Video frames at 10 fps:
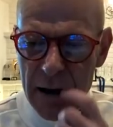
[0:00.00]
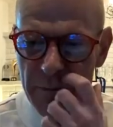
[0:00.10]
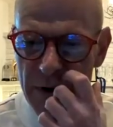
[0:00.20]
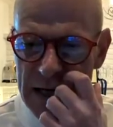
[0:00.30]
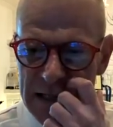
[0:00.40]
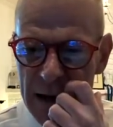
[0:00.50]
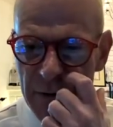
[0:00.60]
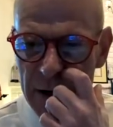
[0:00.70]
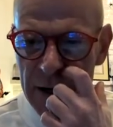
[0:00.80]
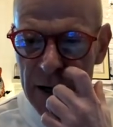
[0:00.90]
brass
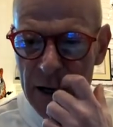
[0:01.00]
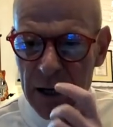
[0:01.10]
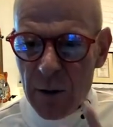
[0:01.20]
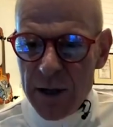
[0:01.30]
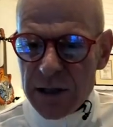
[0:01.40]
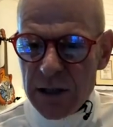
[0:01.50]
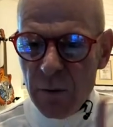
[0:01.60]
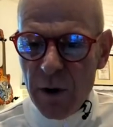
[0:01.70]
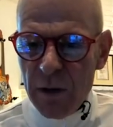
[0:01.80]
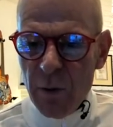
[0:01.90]
library.
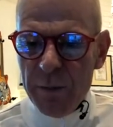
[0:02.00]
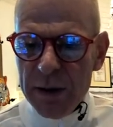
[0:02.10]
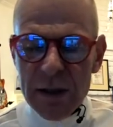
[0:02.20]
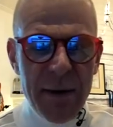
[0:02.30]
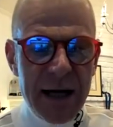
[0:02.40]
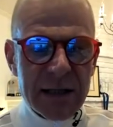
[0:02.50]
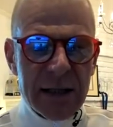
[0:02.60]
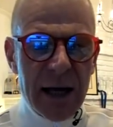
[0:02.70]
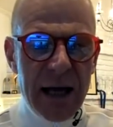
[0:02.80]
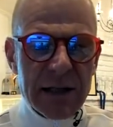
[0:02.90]
Question, when will be the
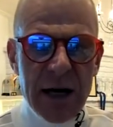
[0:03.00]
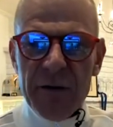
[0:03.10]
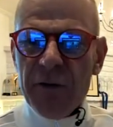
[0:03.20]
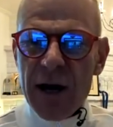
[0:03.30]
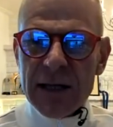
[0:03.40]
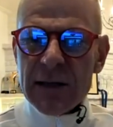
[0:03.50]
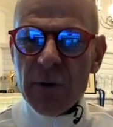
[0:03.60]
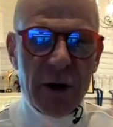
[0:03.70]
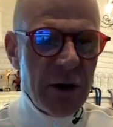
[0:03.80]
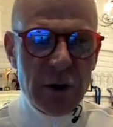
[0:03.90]
masterclass? And after that, I'm
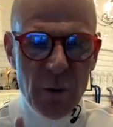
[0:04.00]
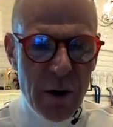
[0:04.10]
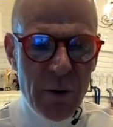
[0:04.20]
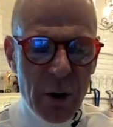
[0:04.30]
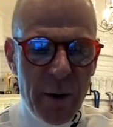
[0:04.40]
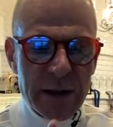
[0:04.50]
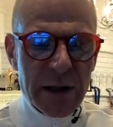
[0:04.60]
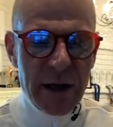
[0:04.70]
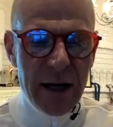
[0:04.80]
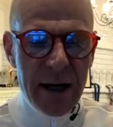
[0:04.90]
going to do one more
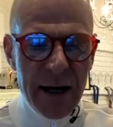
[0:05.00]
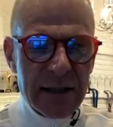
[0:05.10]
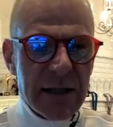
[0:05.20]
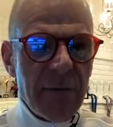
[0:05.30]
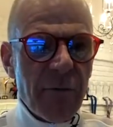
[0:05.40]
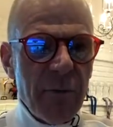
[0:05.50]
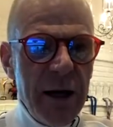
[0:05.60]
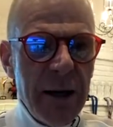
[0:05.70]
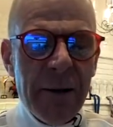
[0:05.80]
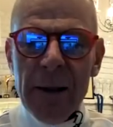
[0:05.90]
question, and then that's it for me.